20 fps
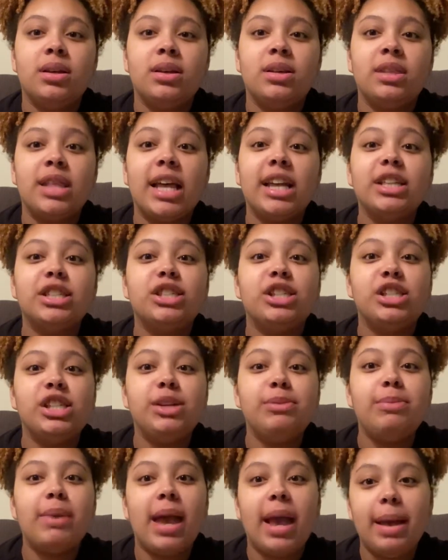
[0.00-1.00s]
Like, she
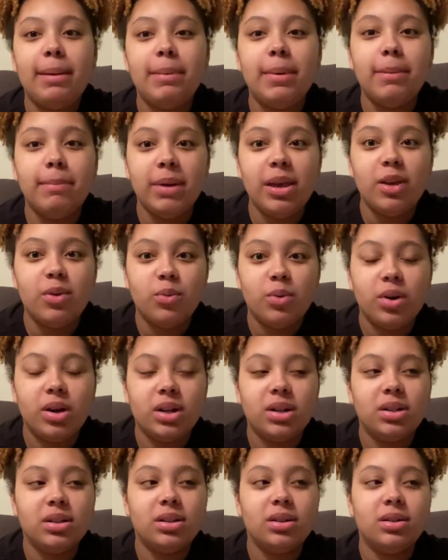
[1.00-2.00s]
made me be a 1,
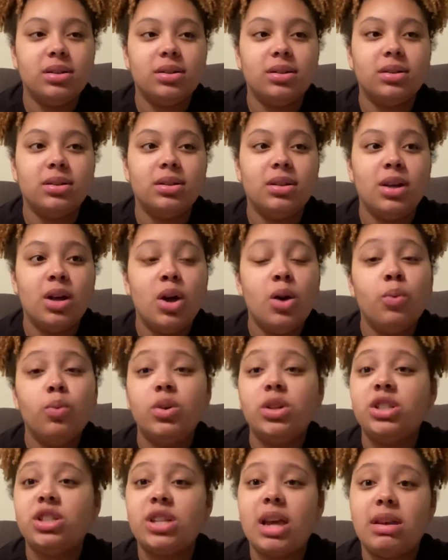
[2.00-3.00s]

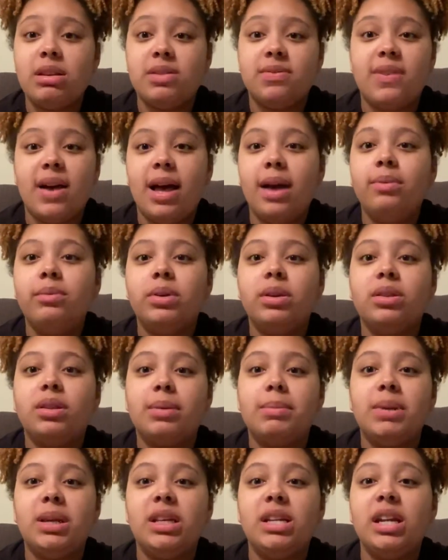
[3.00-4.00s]
which I was fine with. I
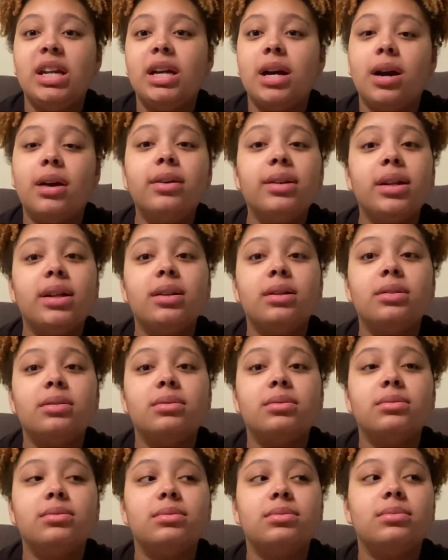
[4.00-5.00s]
mean, it hurted
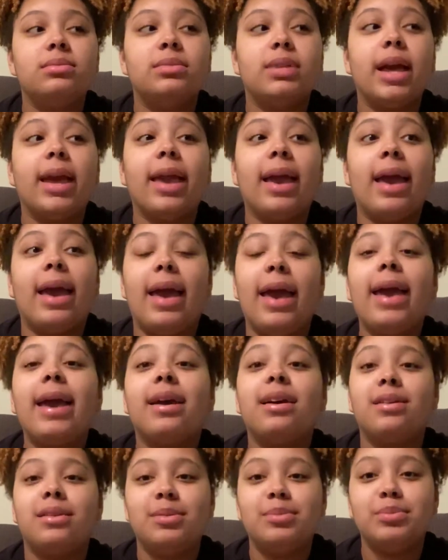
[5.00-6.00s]
like
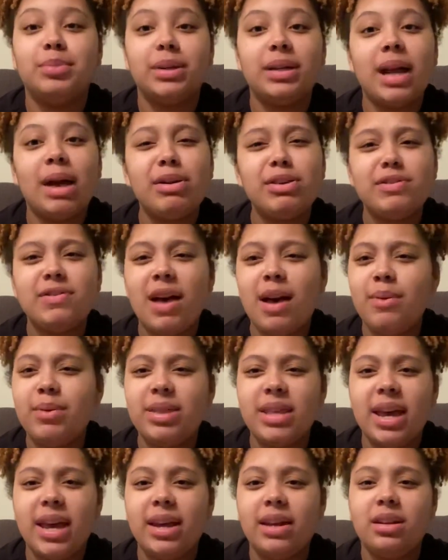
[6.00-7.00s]
heck, but I was fine with
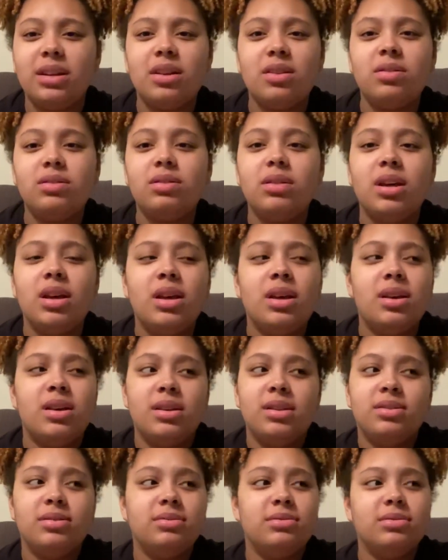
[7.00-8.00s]
that, you know.
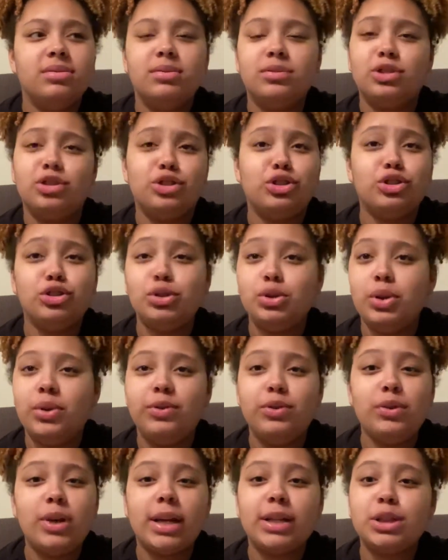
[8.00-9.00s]
If
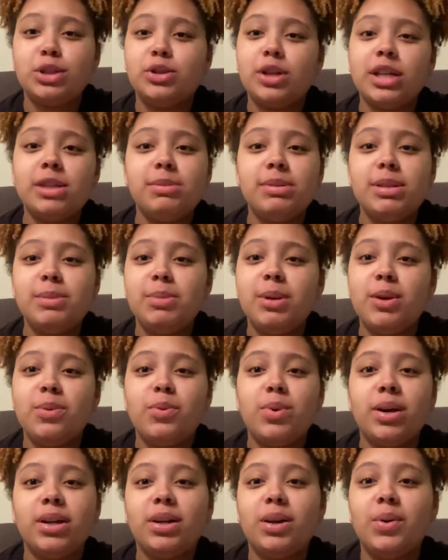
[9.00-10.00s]
you gotta stretch me to be a
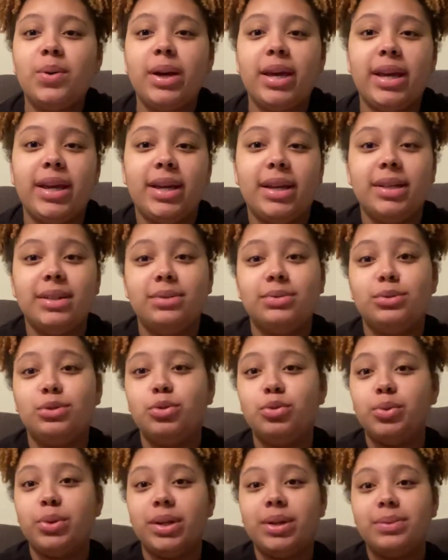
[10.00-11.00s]
1, go ahead,
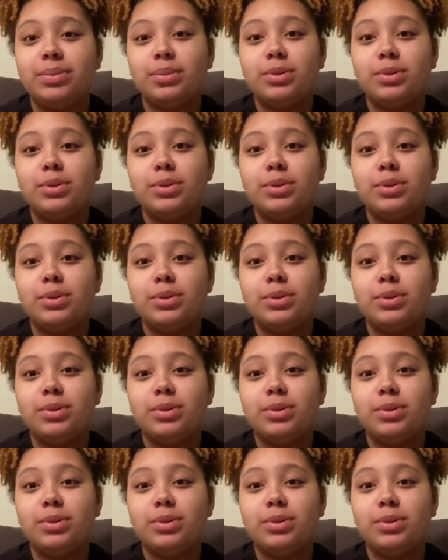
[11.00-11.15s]
do it.